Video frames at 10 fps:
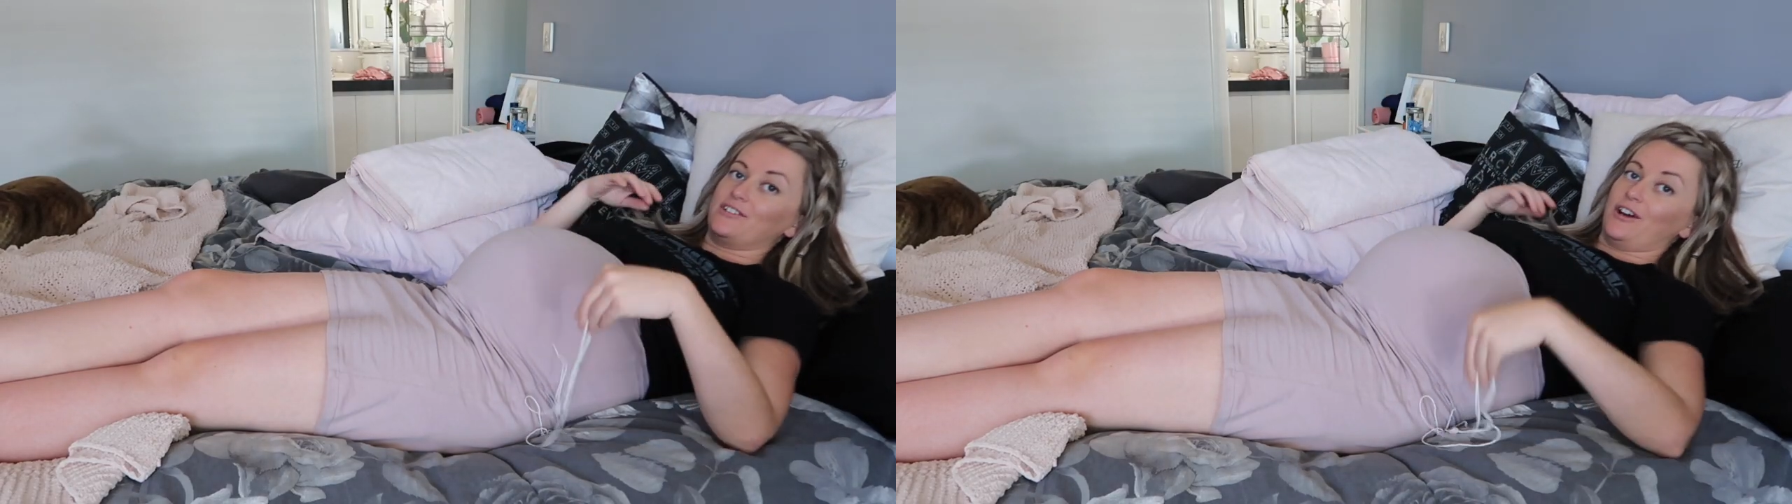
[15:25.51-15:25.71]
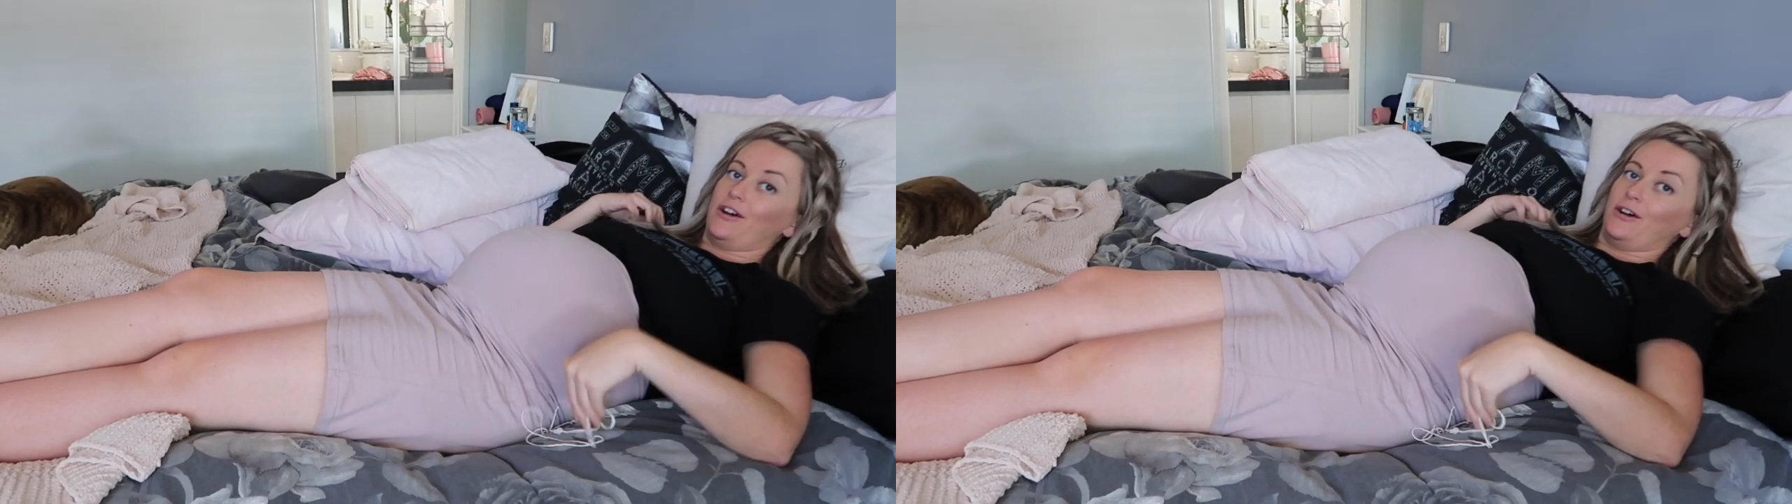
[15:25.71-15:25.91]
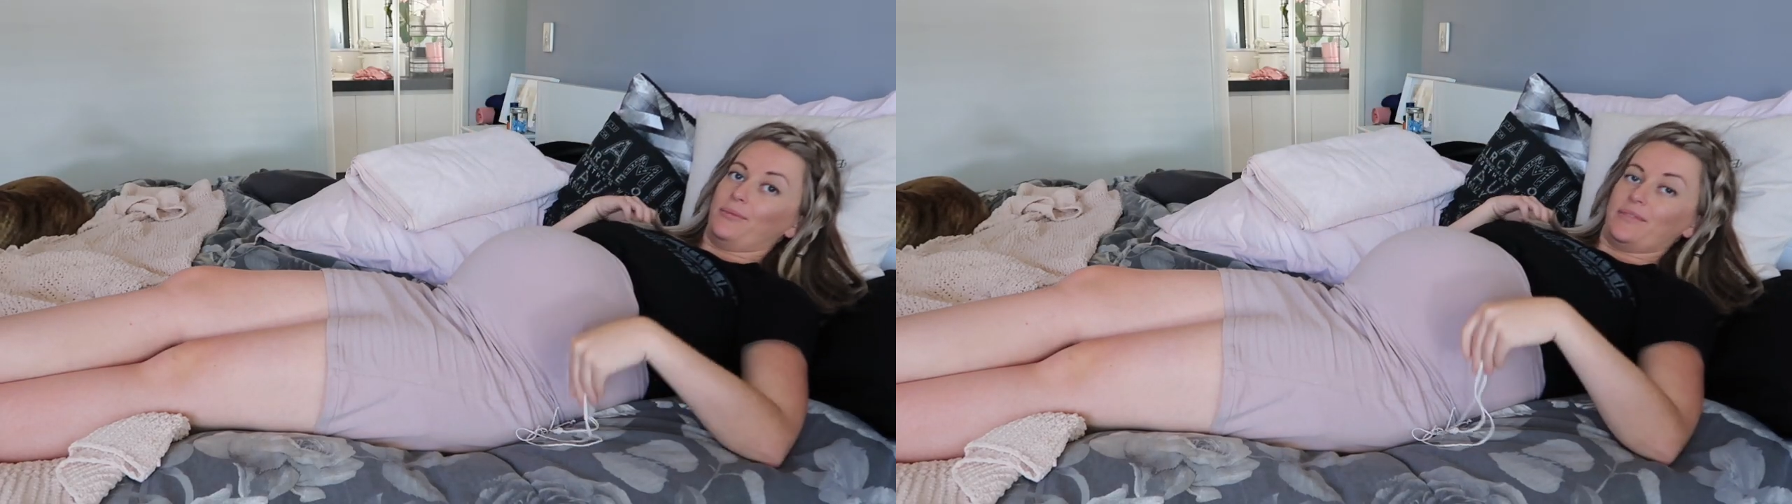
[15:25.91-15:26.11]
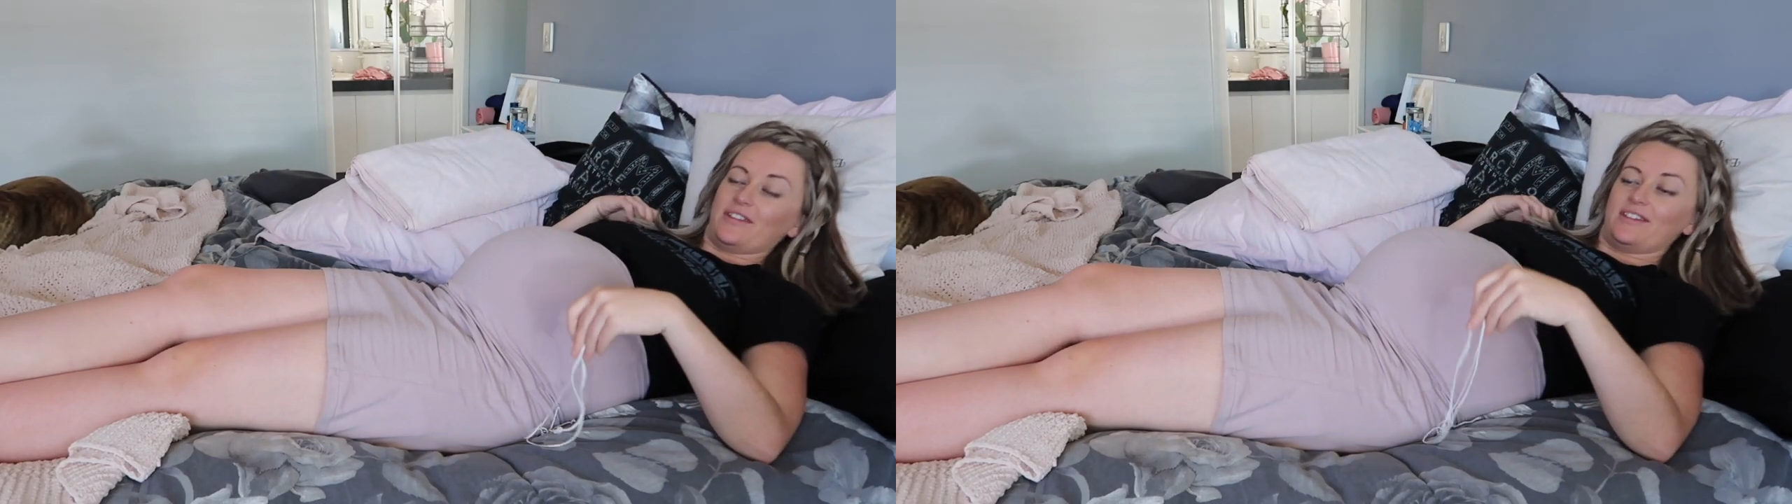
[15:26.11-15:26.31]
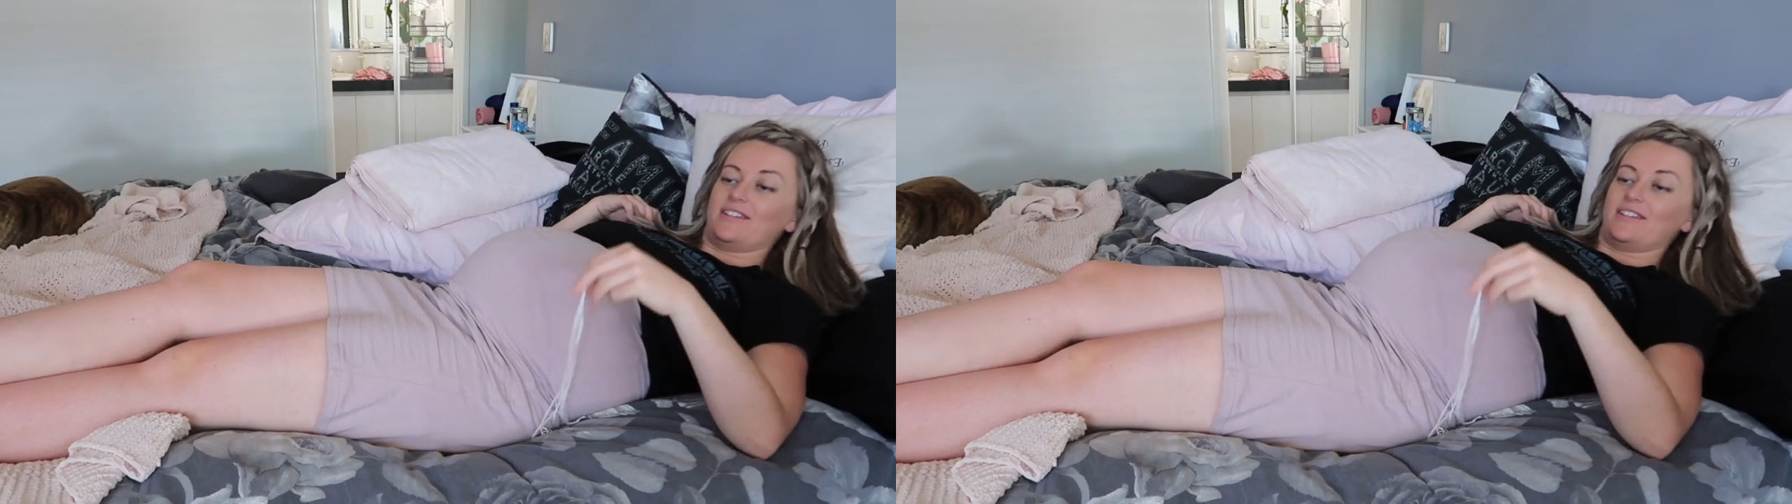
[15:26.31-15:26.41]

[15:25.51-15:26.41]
your arms and